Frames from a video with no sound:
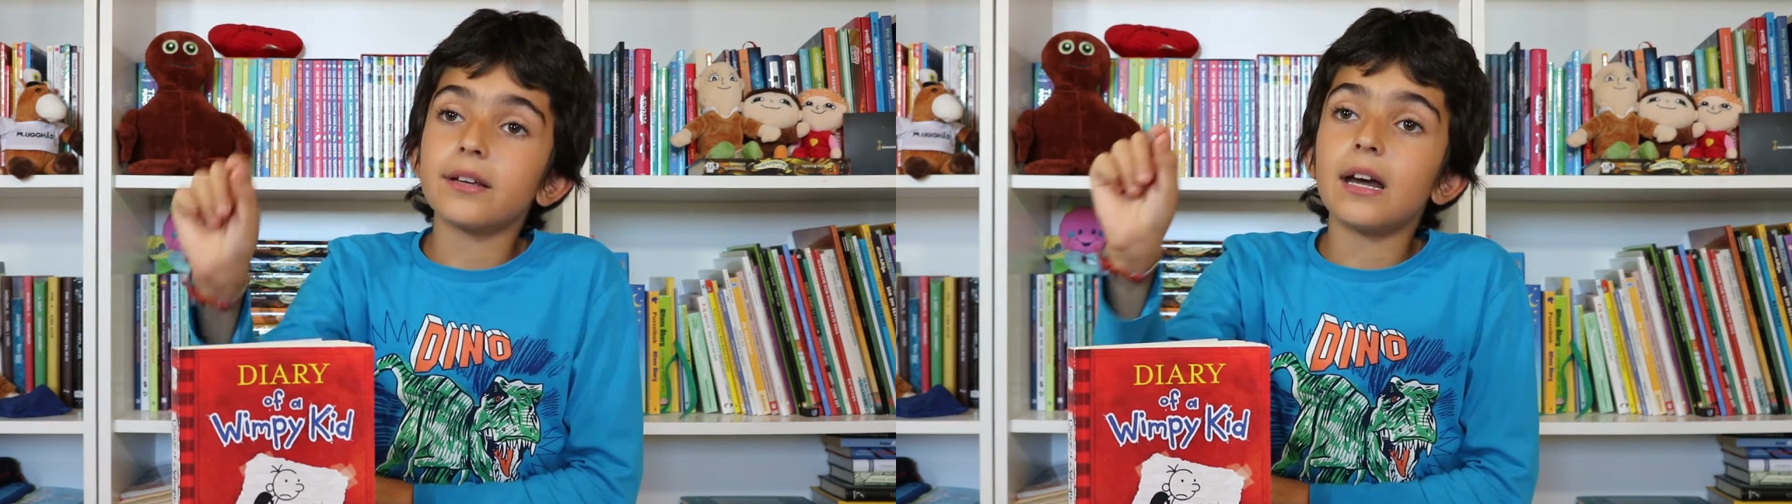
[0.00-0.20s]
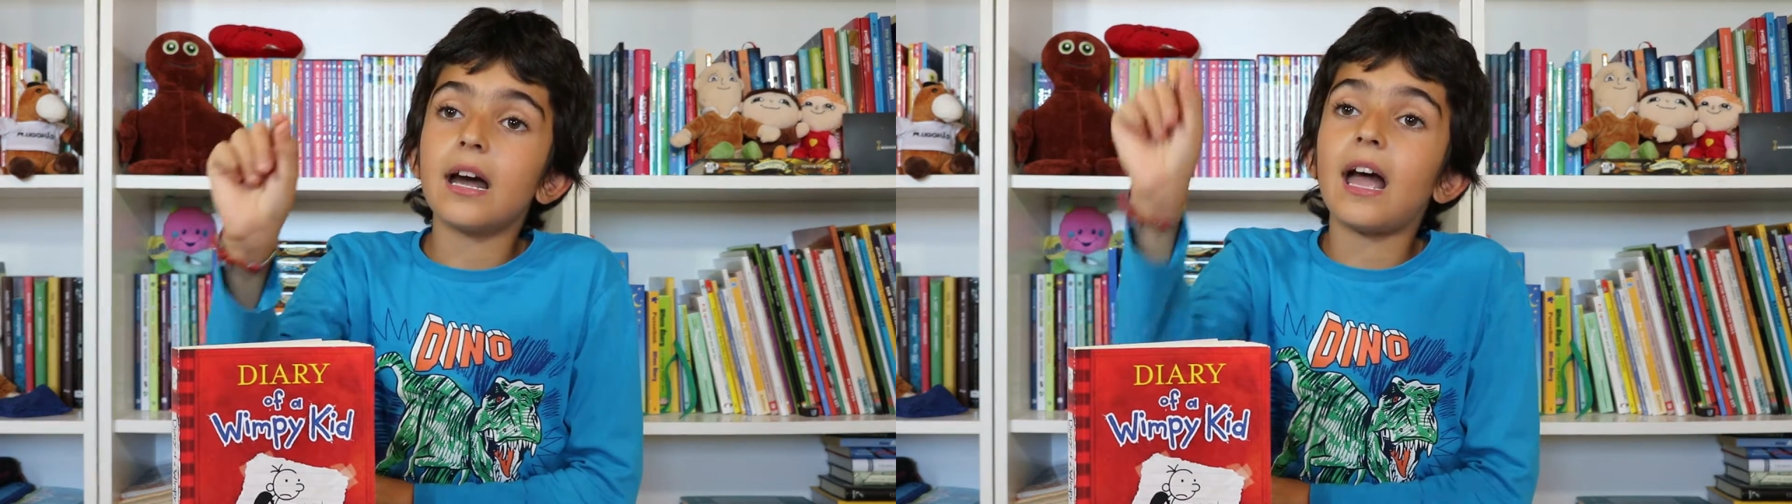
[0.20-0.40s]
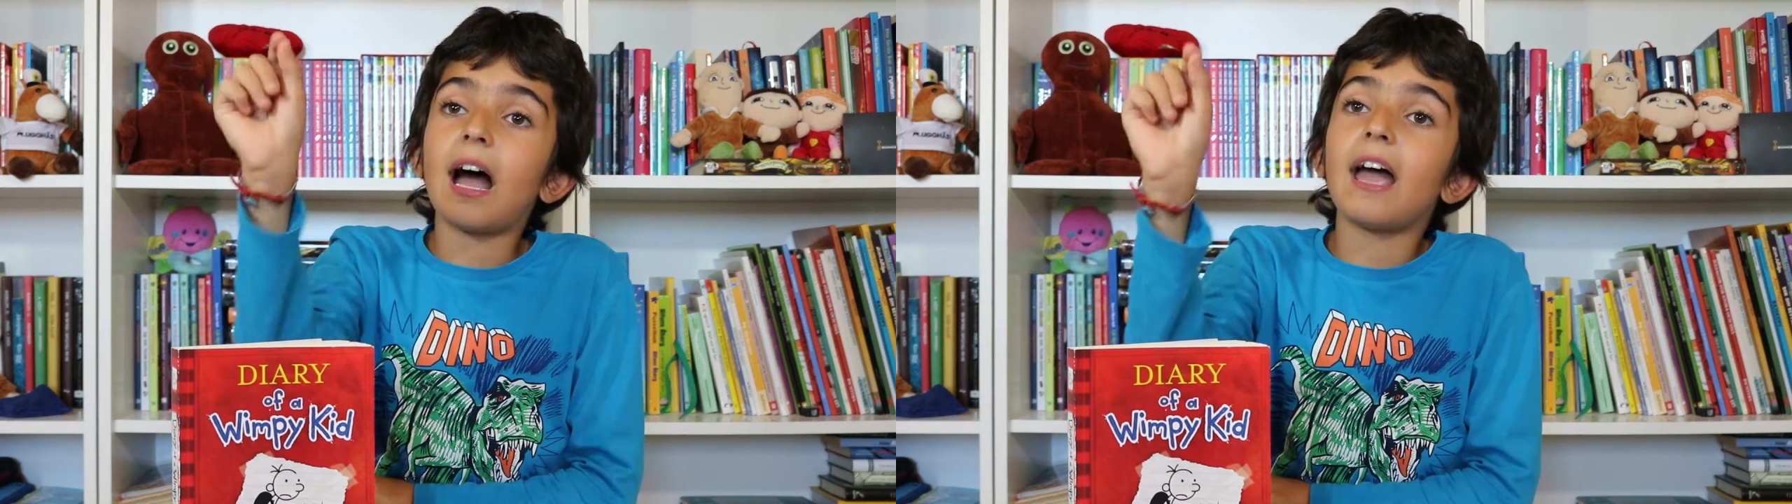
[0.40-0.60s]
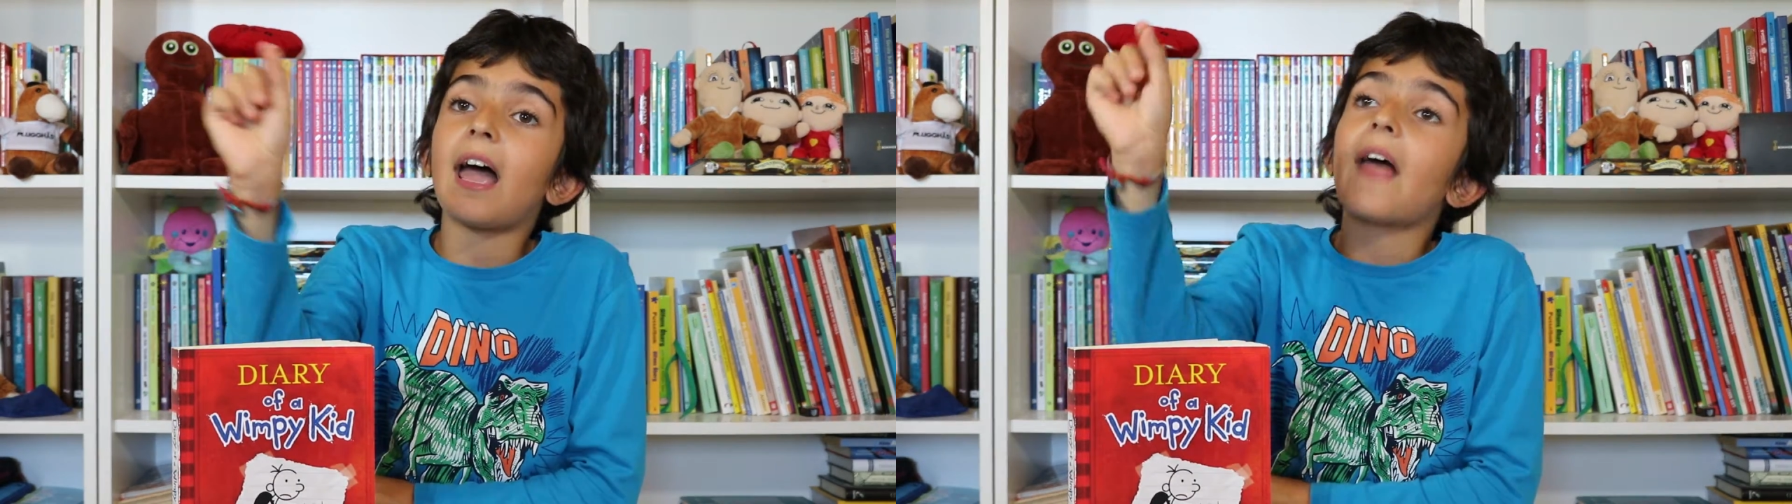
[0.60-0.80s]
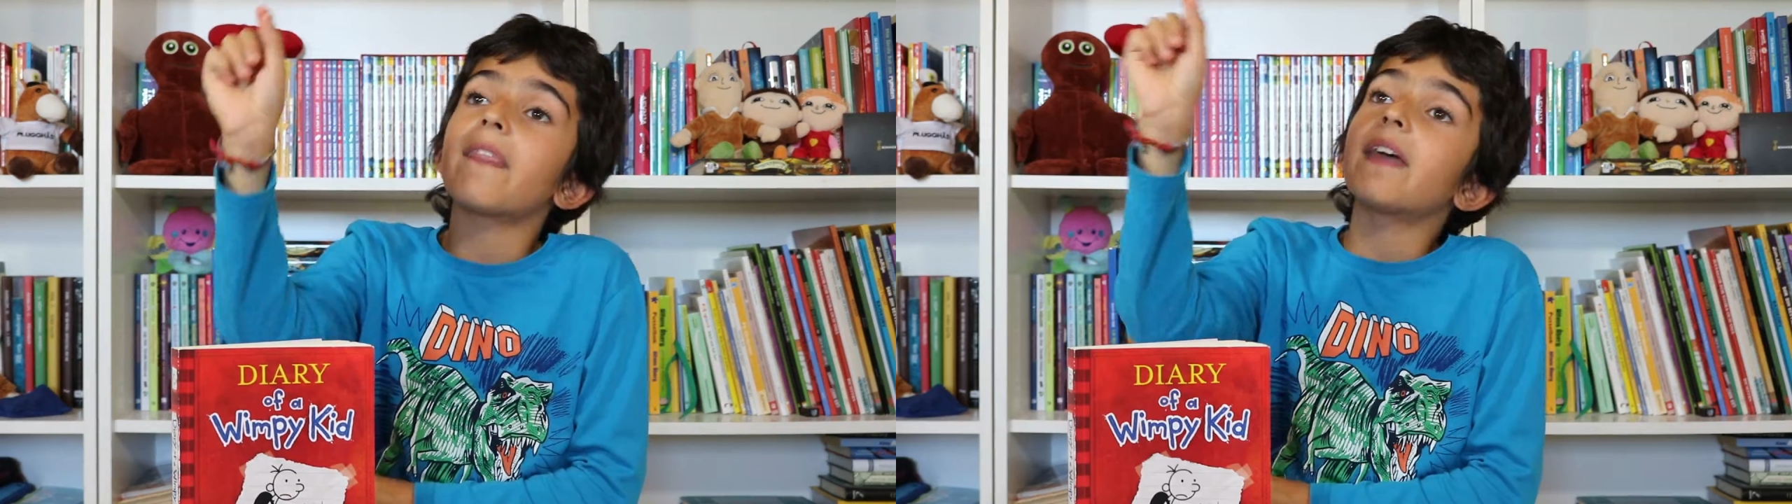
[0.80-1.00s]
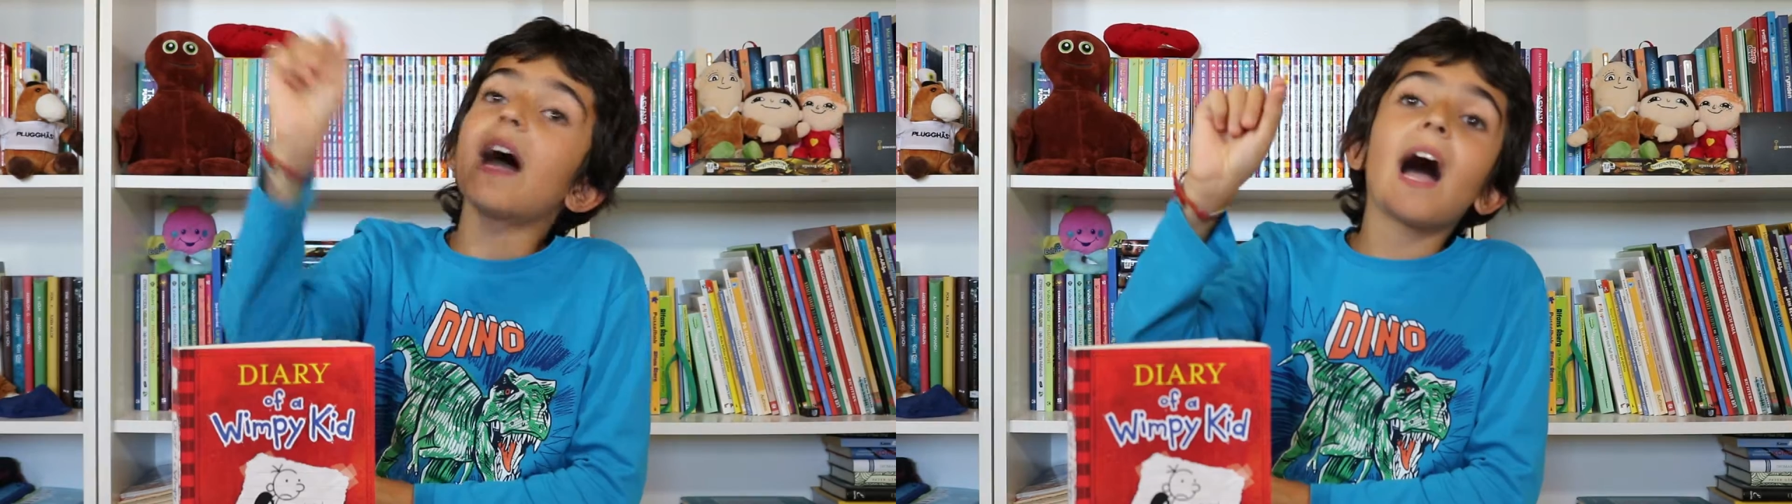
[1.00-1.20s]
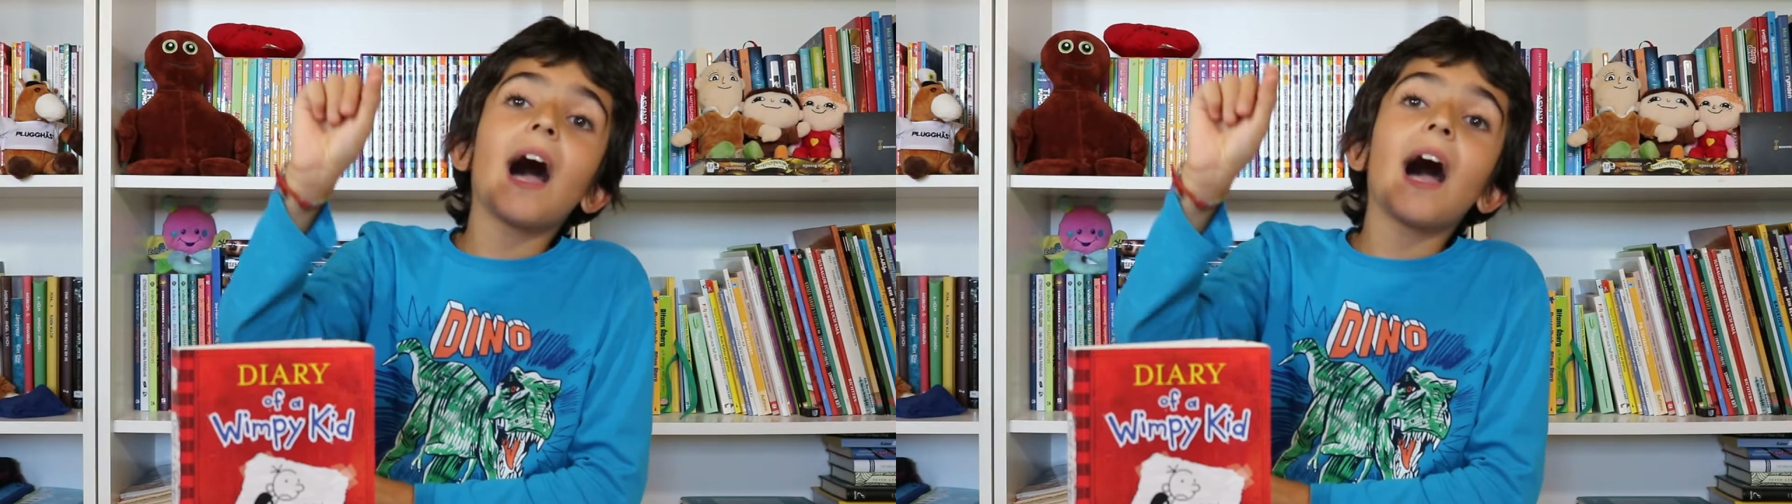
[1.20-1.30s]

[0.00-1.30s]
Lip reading: and